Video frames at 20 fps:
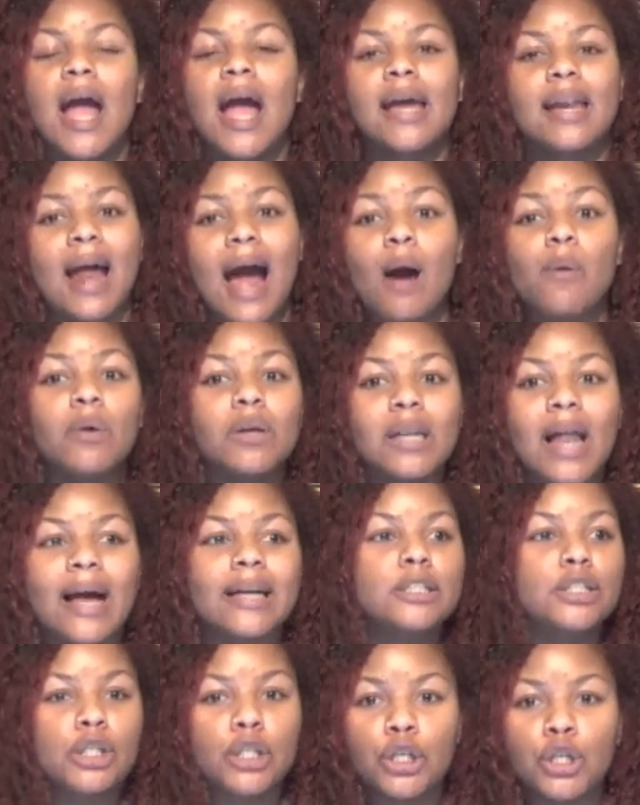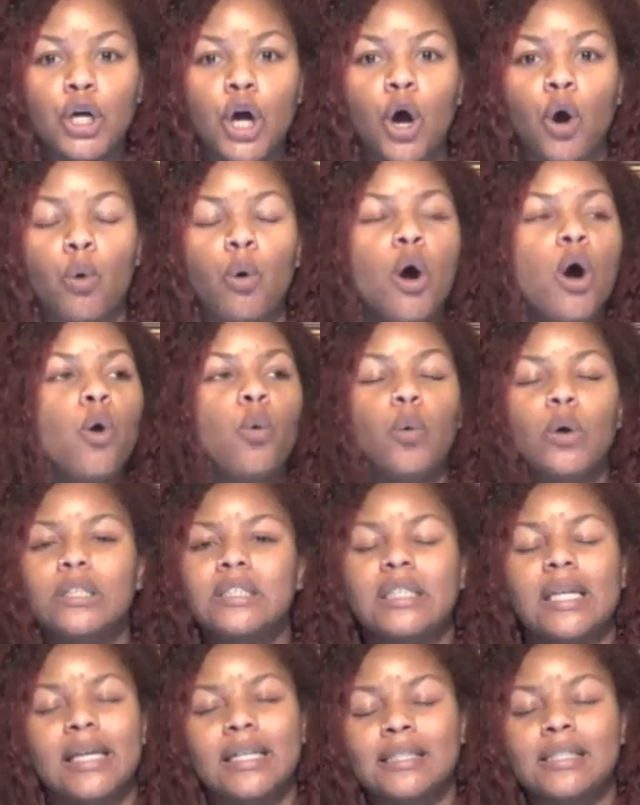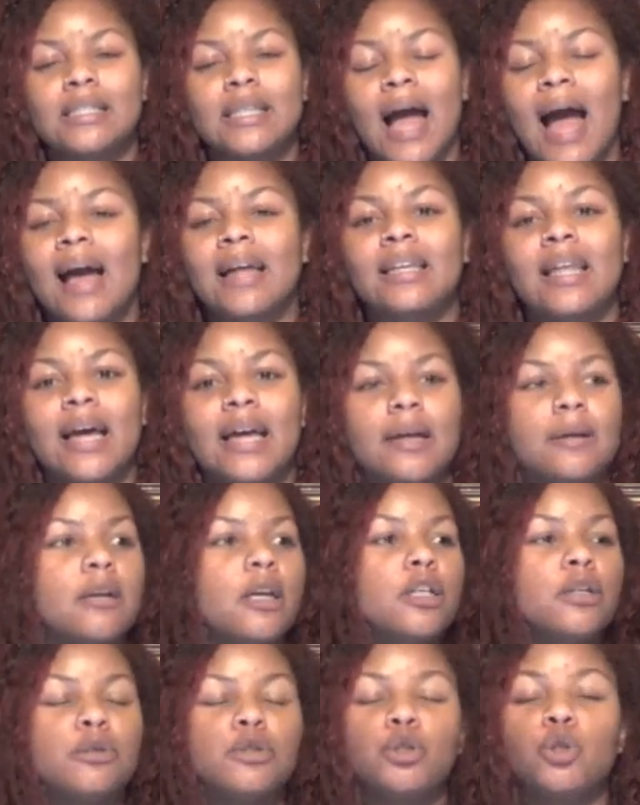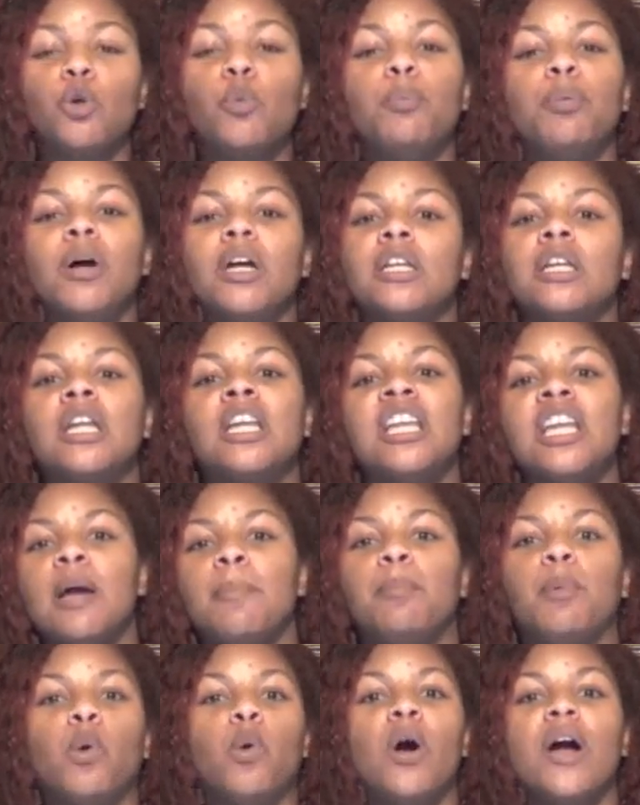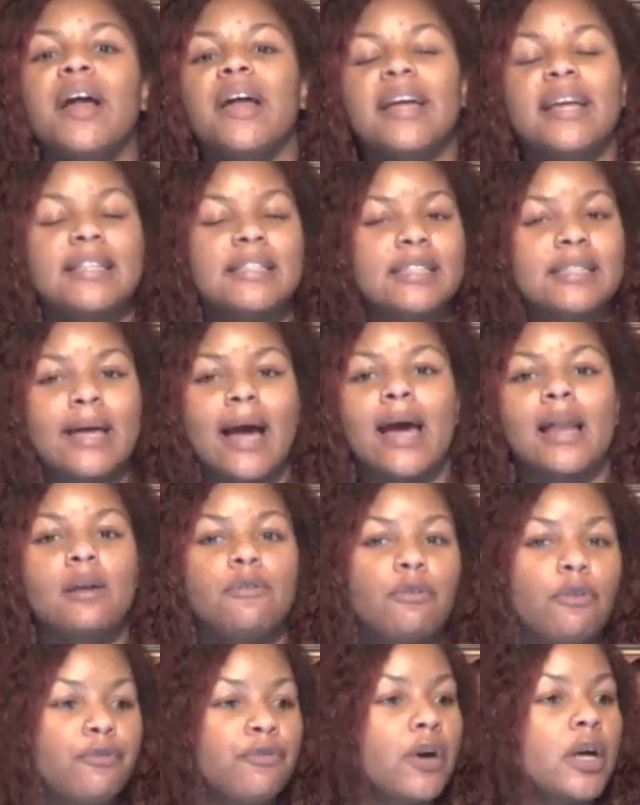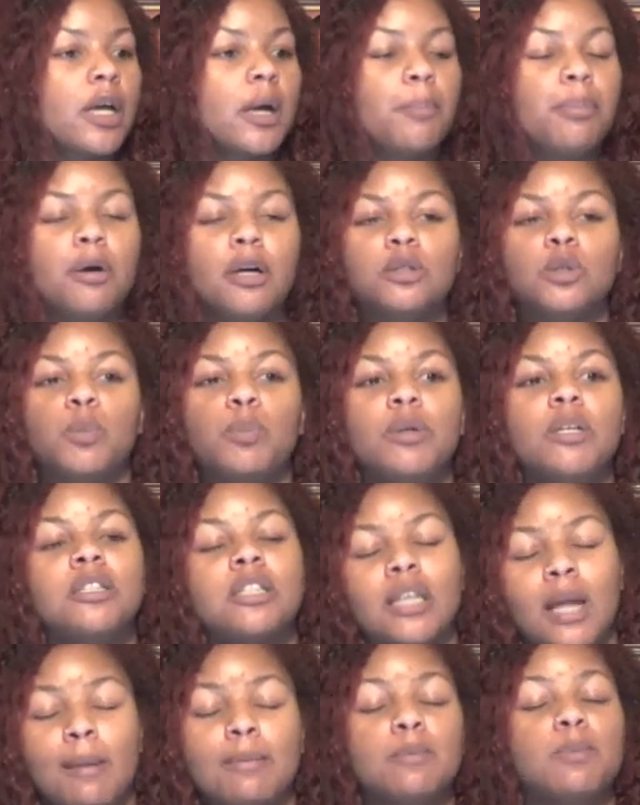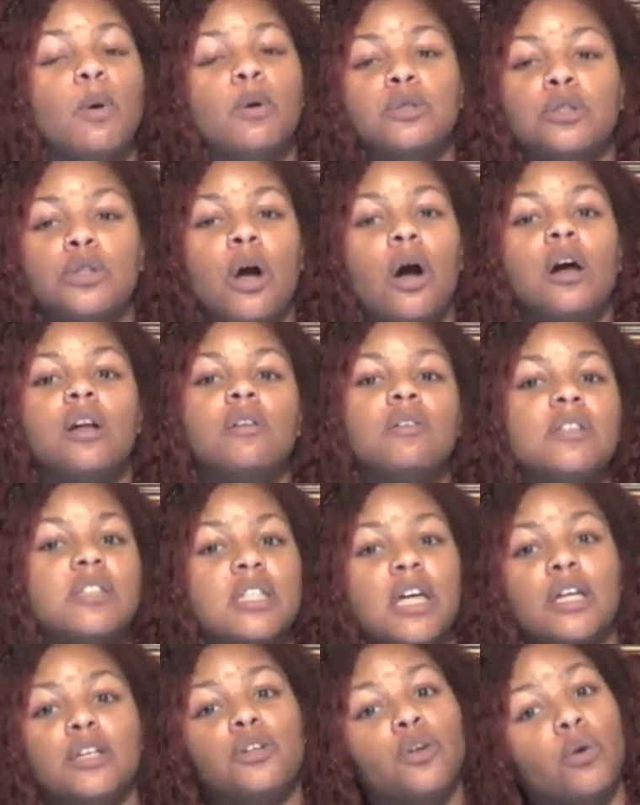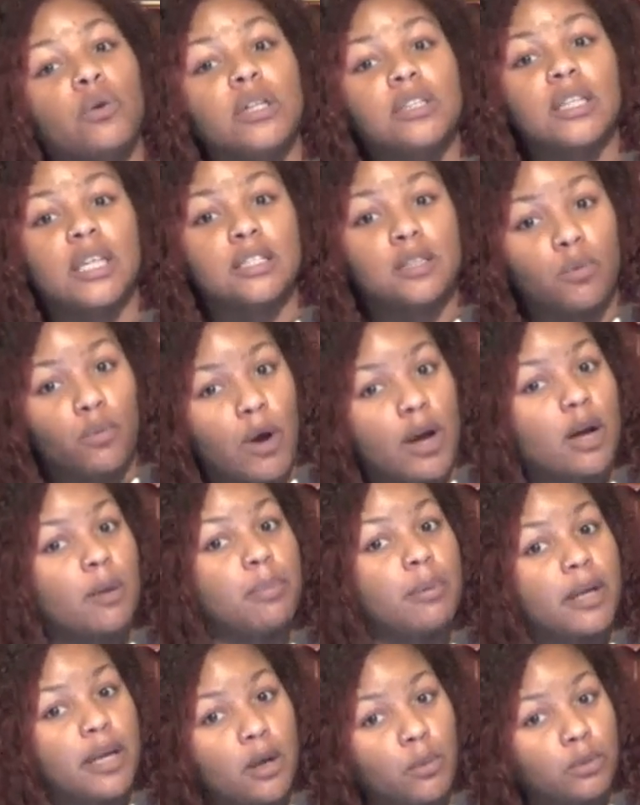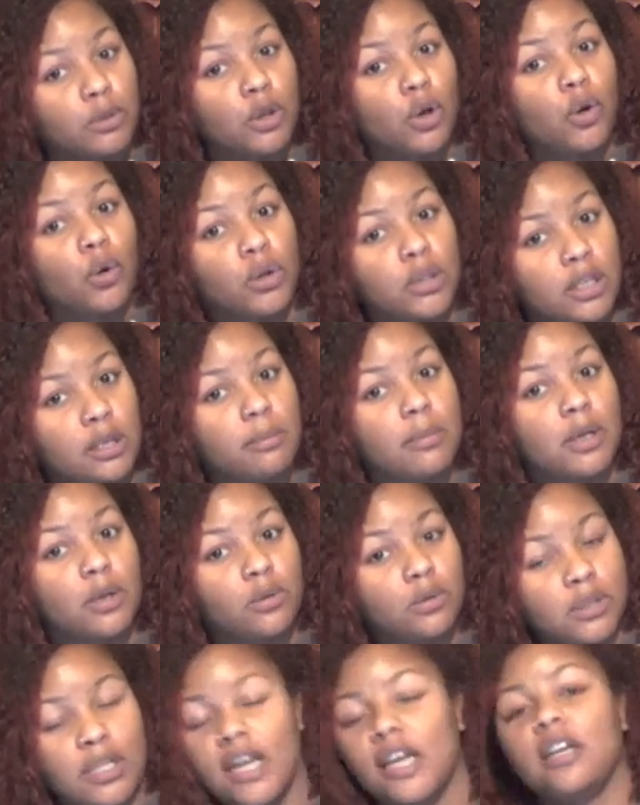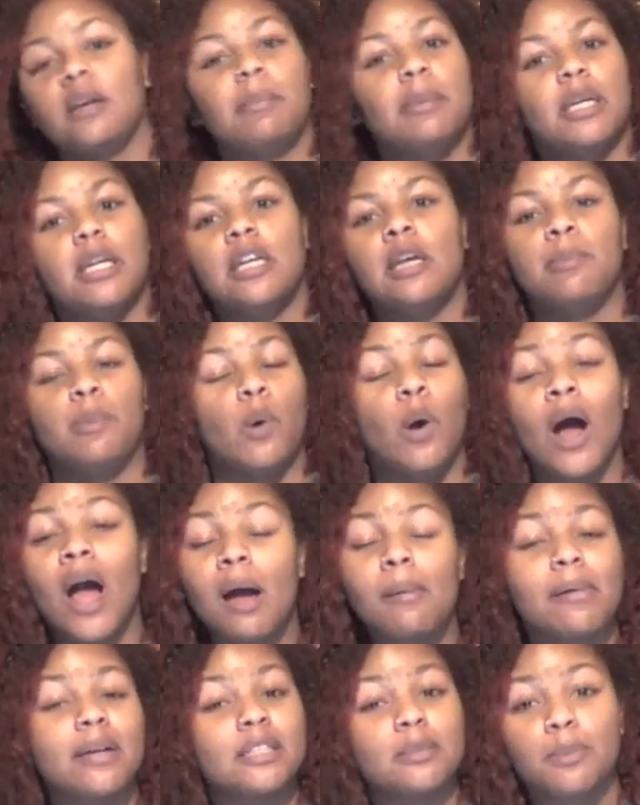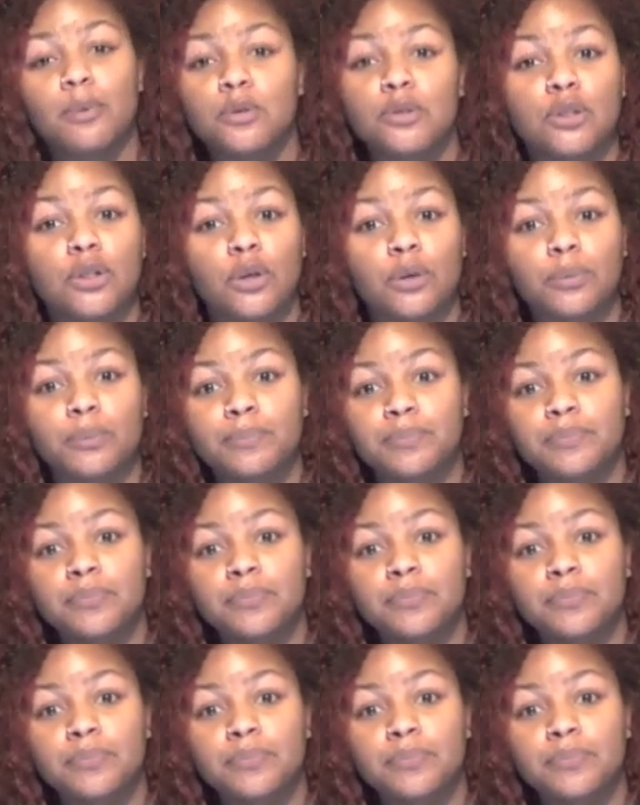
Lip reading: And I would like to know what's inside. Like, you putting a nipple inside of a fucking puzzle piece, and I'm supposed to all of a sudden know that that's a record player with a hole in the middle? That could have been a nipple. How am I supposed to know?